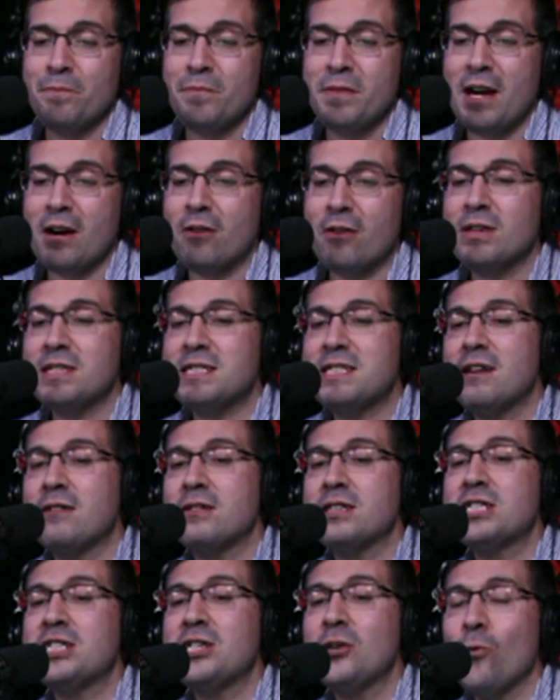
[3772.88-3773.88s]
Now, Chris,
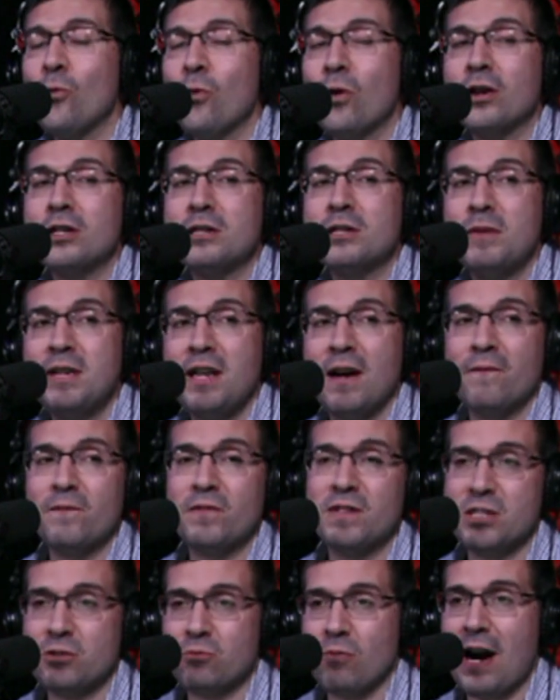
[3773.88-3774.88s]
there is still work to be done
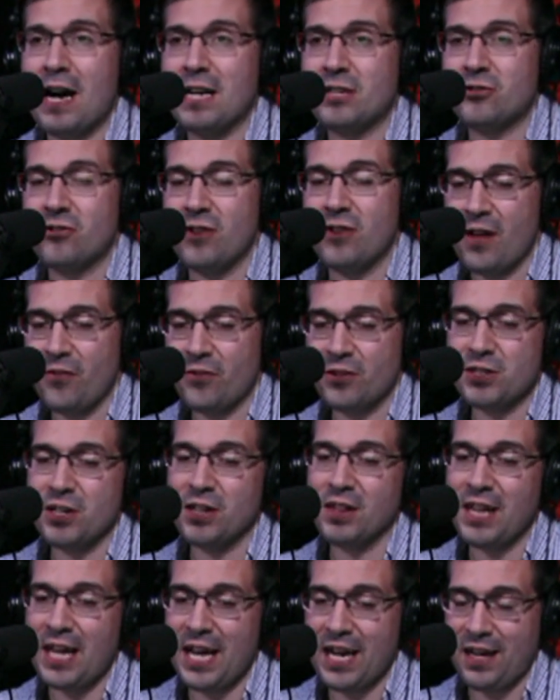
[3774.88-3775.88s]
for this roster. Now, there's
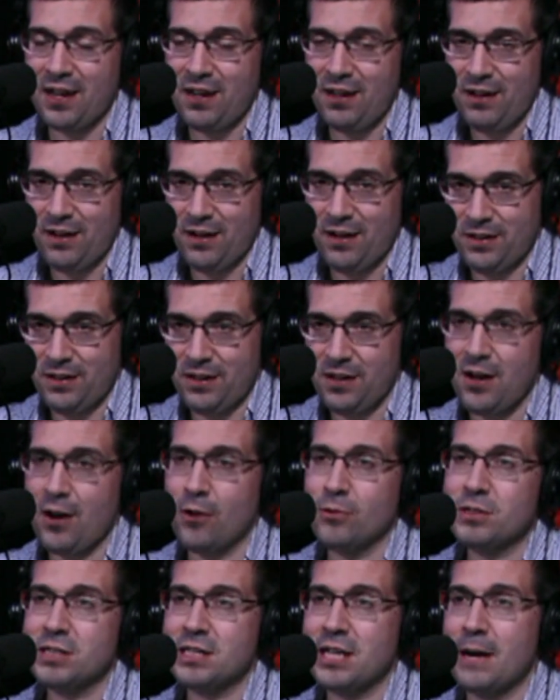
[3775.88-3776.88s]
a link in the
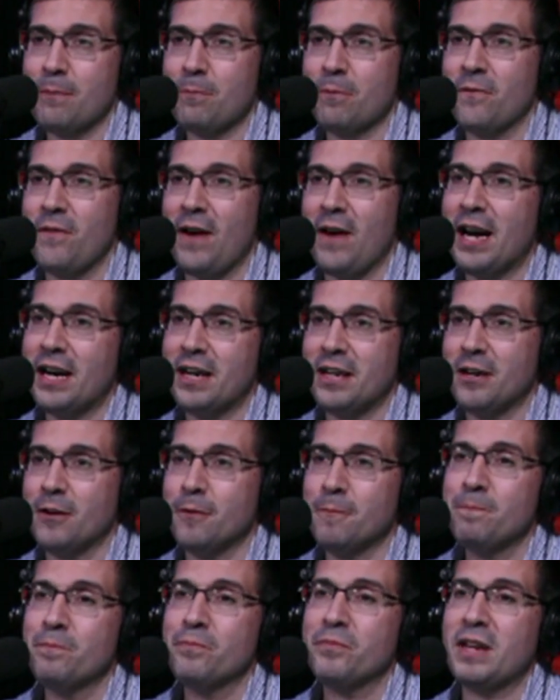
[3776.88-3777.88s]
notes that I provided
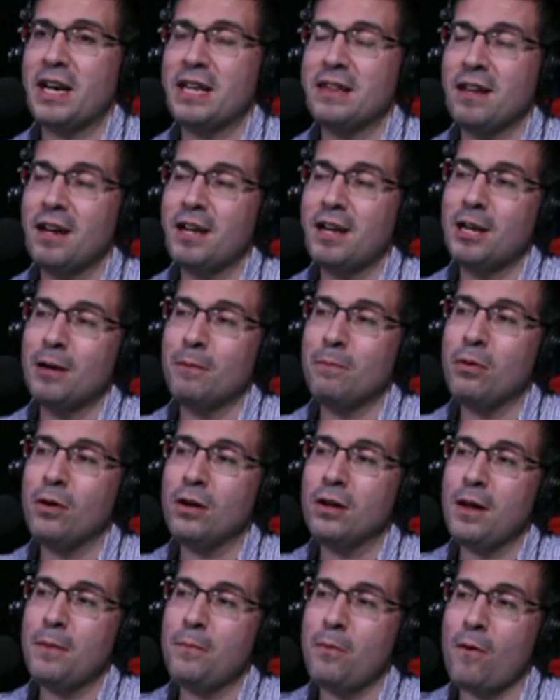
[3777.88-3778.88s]
you that I'd like you to
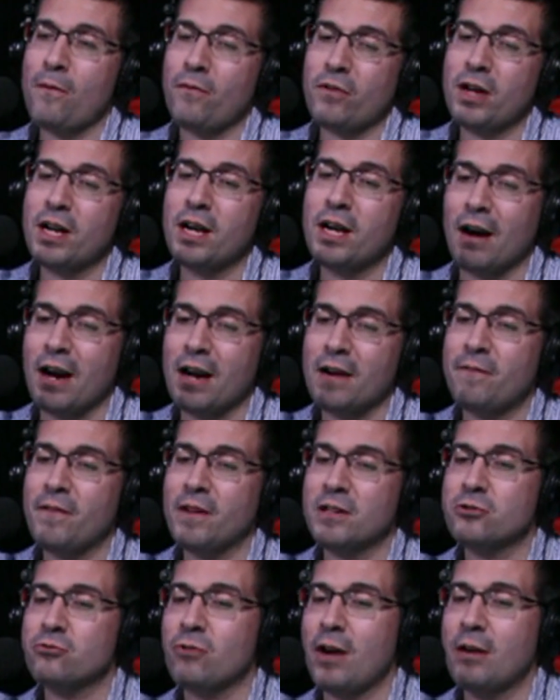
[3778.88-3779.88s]
pull up over here,
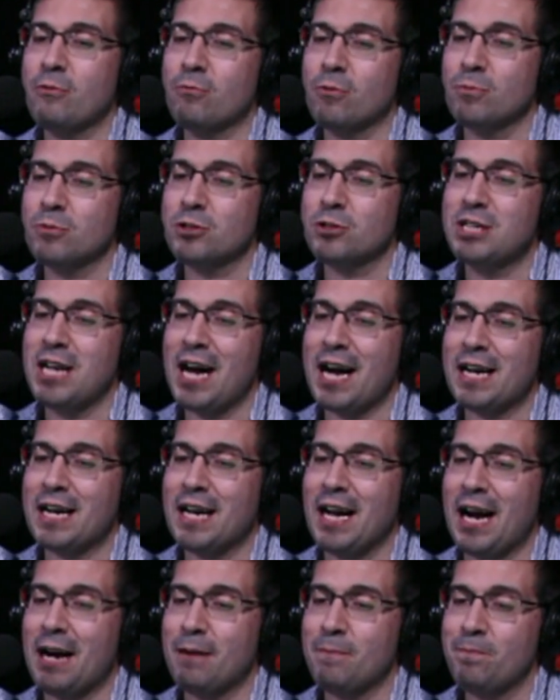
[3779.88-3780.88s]

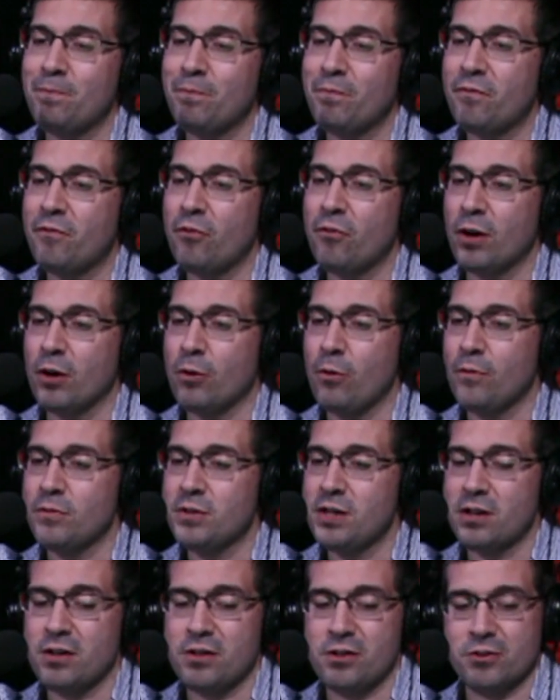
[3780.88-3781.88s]
NFLTradeRumors.com, if you want to go
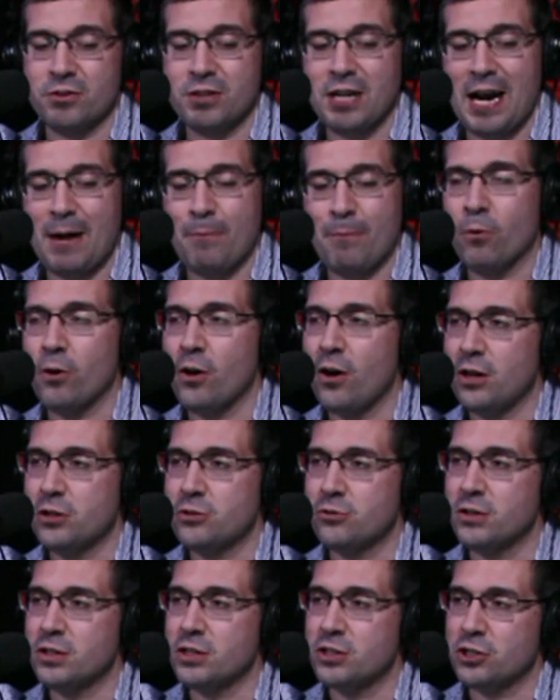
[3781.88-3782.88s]
over there to their top
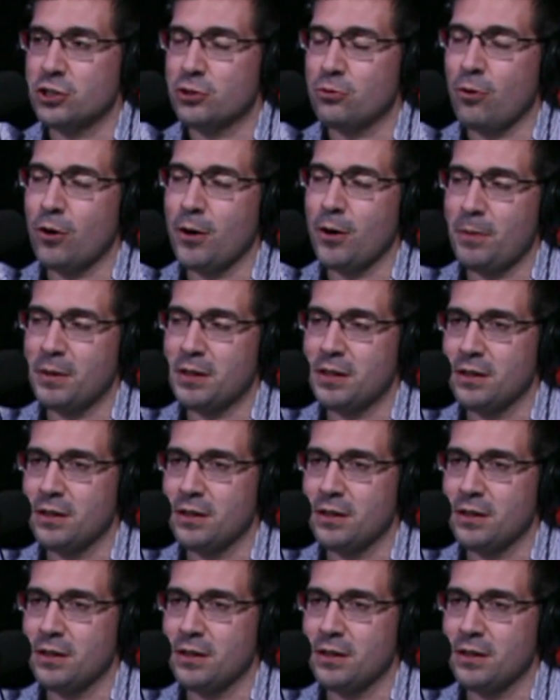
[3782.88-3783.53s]
100 and just throw it up on